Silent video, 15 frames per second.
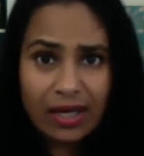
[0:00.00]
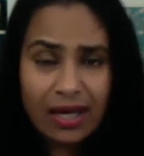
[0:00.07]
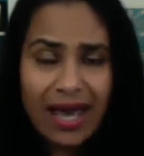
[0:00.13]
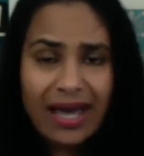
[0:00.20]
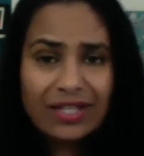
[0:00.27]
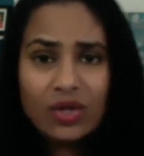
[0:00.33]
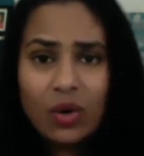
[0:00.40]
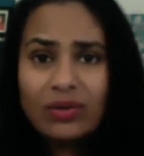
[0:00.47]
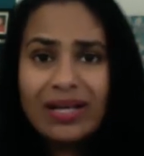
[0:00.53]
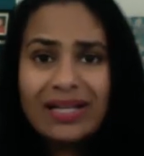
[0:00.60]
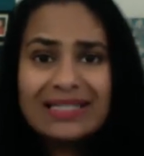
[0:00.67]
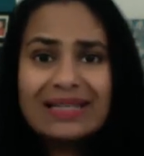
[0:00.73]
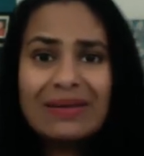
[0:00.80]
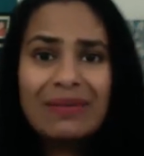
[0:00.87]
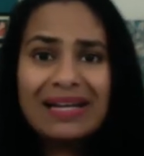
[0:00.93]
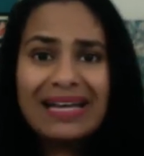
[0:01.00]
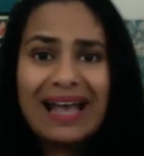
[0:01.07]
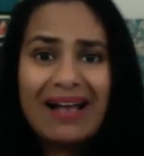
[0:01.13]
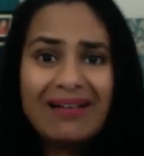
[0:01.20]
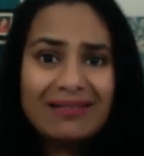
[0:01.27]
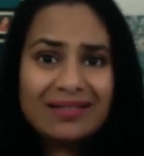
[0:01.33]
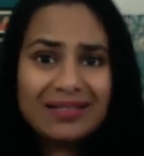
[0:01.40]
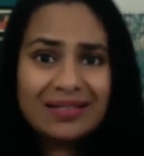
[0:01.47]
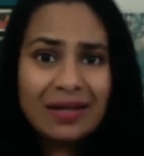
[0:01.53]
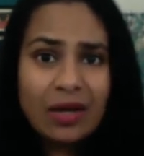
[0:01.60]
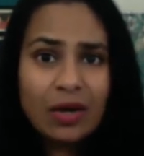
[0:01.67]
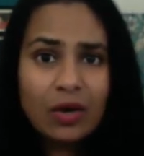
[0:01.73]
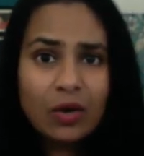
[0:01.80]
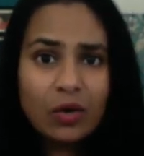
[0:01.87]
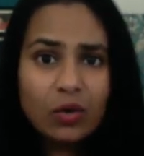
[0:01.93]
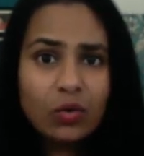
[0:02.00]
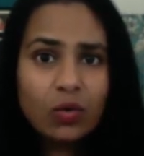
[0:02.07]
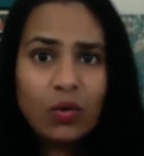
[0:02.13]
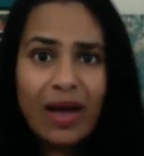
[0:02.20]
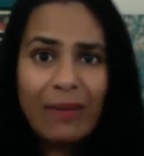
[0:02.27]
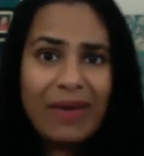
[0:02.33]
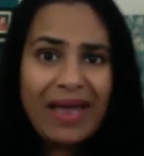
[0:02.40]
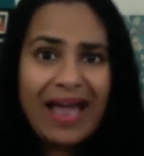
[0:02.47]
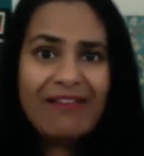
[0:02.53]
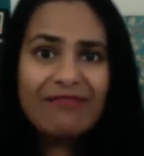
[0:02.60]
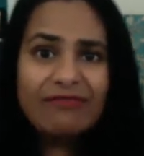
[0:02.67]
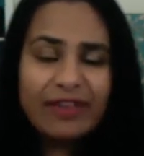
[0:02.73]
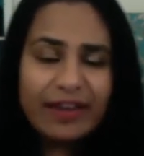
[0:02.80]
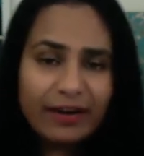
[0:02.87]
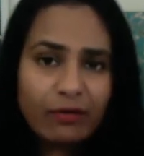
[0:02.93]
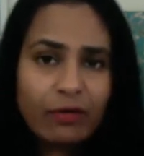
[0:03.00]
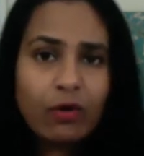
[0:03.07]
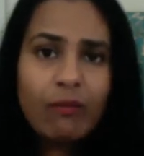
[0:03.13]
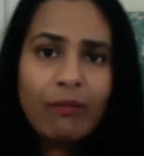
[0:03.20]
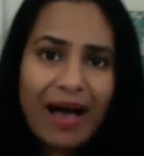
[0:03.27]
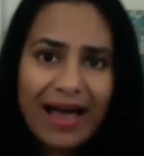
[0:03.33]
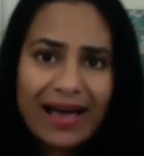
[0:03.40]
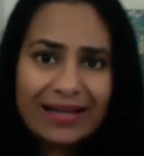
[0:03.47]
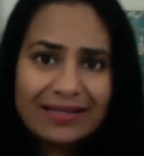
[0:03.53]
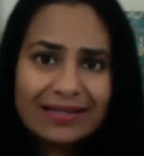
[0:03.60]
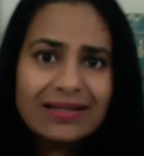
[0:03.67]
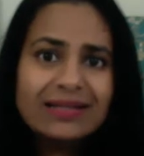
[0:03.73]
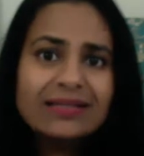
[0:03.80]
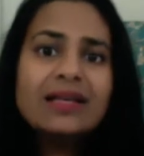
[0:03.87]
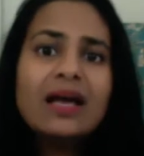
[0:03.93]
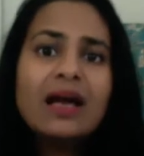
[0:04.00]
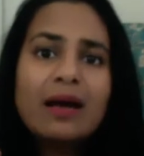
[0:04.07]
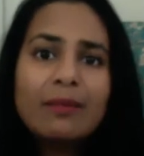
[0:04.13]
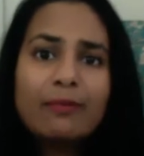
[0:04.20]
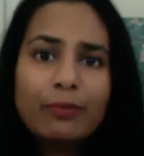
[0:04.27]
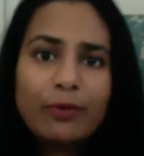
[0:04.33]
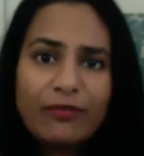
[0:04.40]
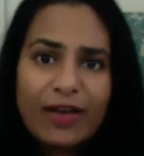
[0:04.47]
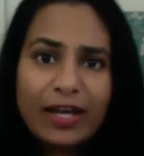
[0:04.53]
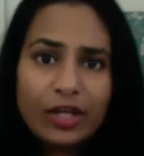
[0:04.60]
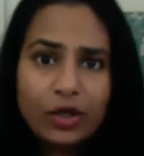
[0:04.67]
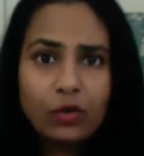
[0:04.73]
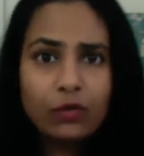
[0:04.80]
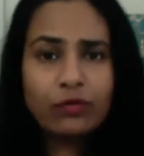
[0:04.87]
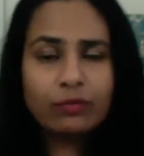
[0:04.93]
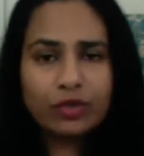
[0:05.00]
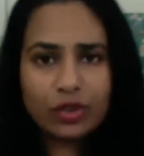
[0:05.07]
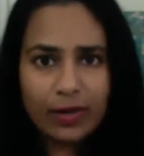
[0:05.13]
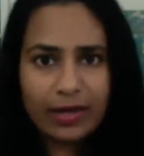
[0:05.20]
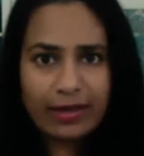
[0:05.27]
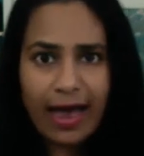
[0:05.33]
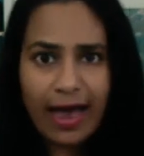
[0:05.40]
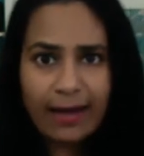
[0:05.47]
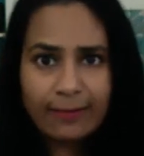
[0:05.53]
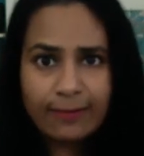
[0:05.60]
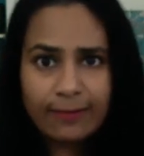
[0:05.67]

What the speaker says: And don't let somebody else who may have their own biases prevent you from doing that.